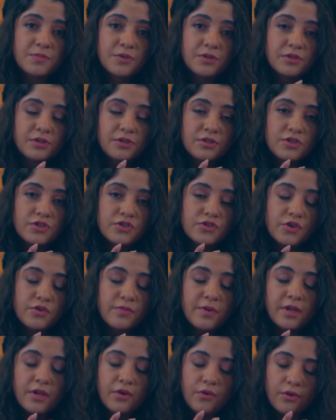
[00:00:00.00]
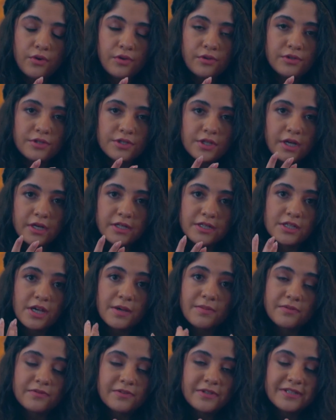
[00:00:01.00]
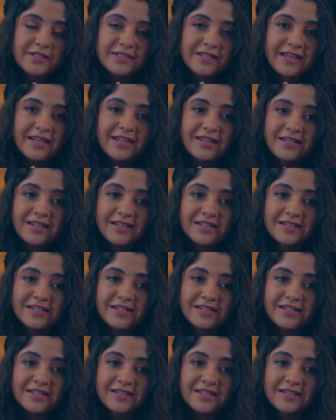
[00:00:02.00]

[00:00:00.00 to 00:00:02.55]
put so many oils on top of her skin,